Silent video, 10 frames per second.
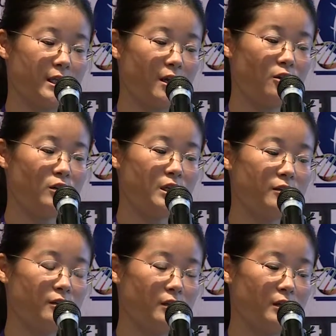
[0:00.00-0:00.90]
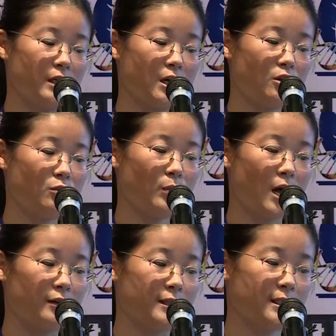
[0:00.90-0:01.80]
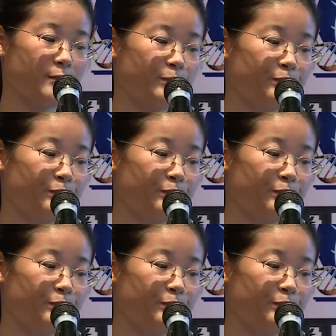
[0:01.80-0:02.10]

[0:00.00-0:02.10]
yellow plants.